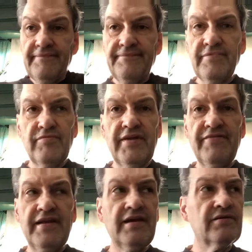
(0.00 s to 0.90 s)
3
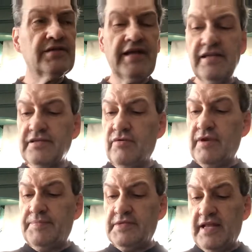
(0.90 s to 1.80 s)
videos, I guess, going
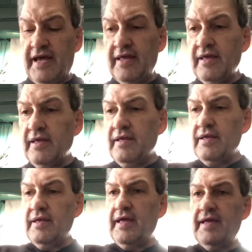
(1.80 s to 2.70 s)
up today.
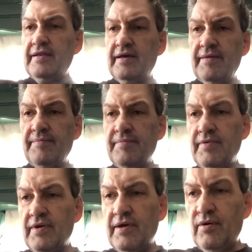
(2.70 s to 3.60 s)
And
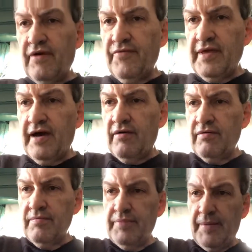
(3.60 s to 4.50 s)
off we go.
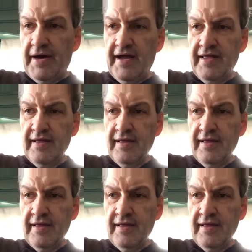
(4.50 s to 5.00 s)
Bye-bye.